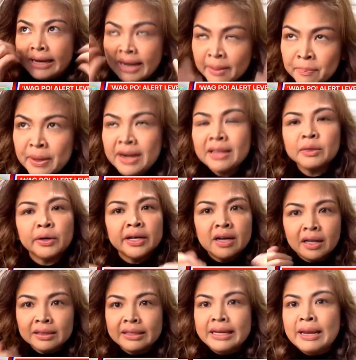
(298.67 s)
deliberate or
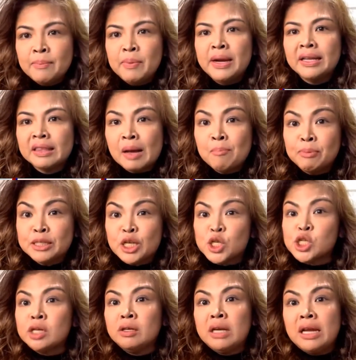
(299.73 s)
not deliberate ang
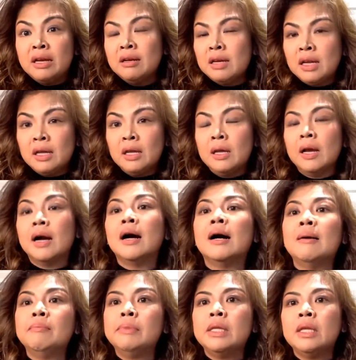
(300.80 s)
positioning ni
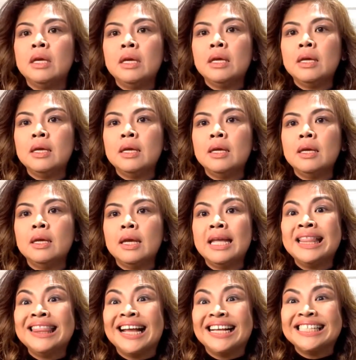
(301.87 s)

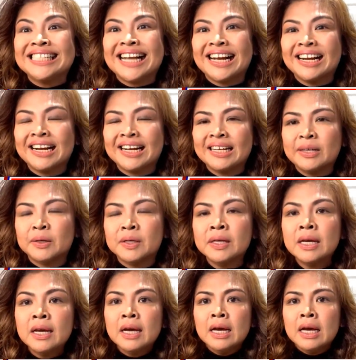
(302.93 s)
Inday Sara, no?